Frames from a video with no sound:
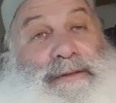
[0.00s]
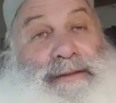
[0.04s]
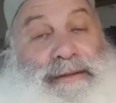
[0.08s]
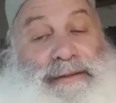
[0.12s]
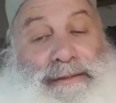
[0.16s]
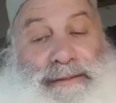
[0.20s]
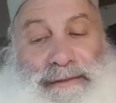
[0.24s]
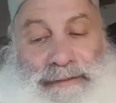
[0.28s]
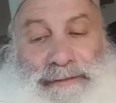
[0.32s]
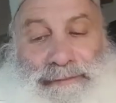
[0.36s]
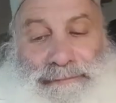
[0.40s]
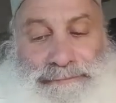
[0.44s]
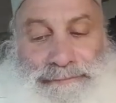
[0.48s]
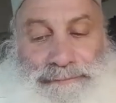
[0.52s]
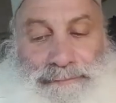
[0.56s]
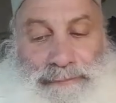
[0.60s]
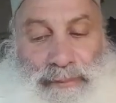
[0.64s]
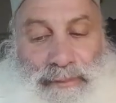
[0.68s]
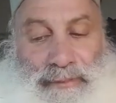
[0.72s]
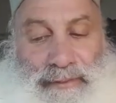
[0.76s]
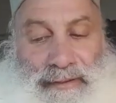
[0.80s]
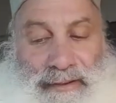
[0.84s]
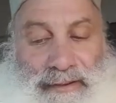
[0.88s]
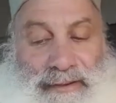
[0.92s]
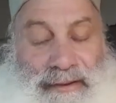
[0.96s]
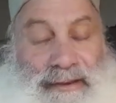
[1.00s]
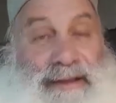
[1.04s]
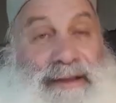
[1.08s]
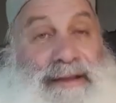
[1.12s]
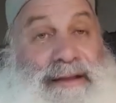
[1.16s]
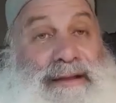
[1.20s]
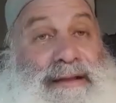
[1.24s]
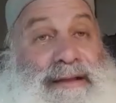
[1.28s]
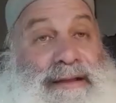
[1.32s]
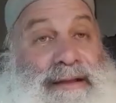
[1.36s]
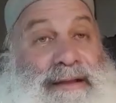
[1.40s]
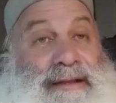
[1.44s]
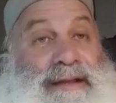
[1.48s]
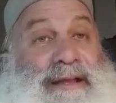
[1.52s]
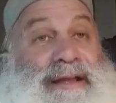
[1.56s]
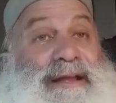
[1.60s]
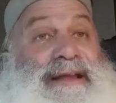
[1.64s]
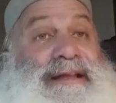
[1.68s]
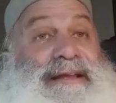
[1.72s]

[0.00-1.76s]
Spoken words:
puchana."